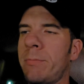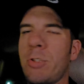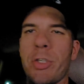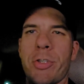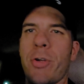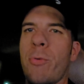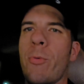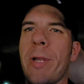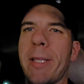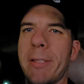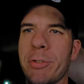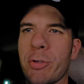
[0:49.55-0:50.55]
Just gonna
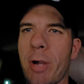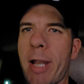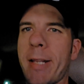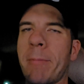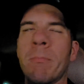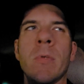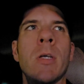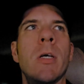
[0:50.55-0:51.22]
wing the training